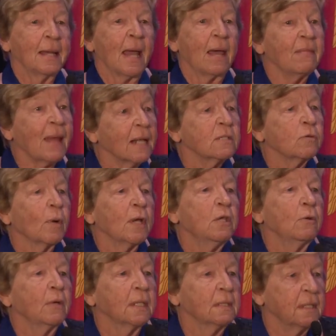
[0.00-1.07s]
And that's what
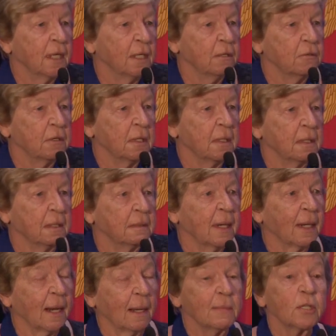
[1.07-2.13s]
you continue to do.
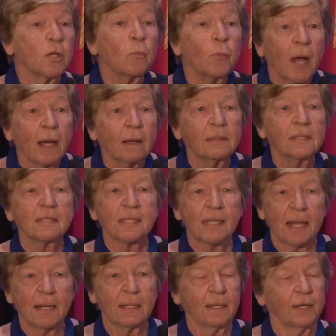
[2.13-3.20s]
And I'm so proud to
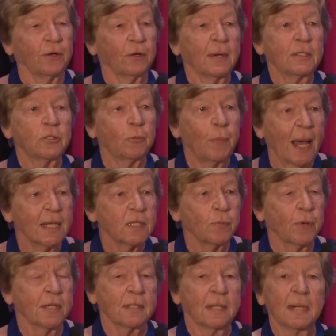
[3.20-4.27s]
stand here as your past
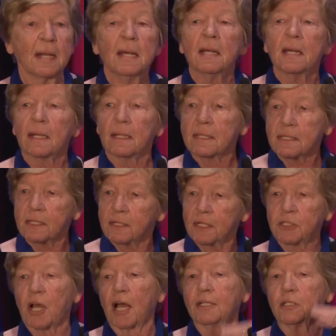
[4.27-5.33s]
president and listen to
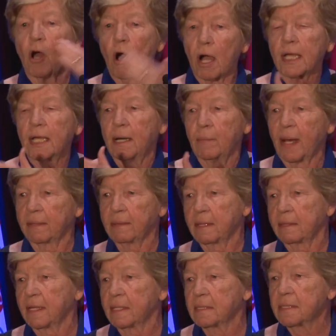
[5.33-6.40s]
John talking about the
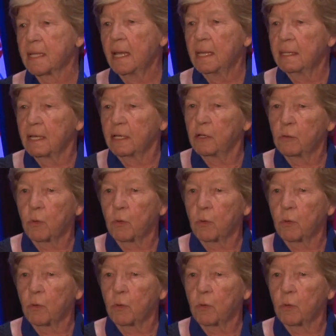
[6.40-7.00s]
things that you're